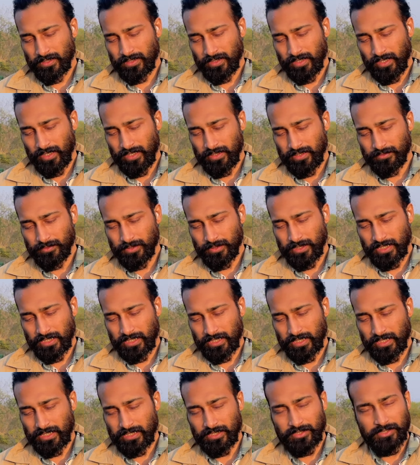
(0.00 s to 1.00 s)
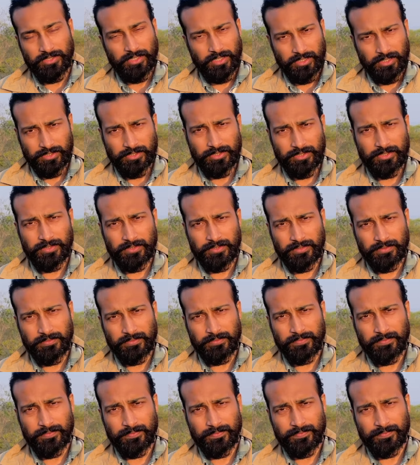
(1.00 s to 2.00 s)
And we can get in touch
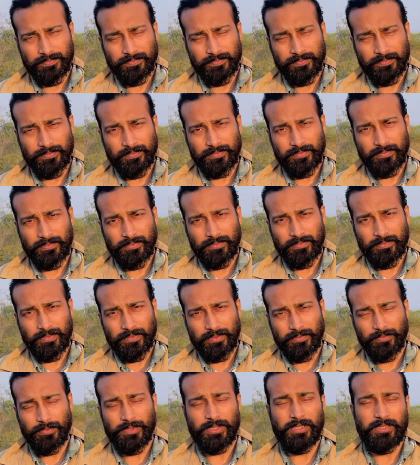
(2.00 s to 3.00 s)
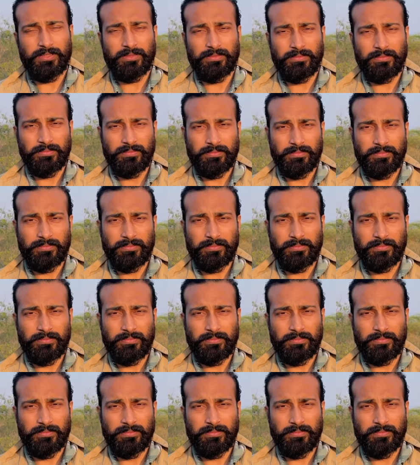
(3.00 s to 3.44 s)
within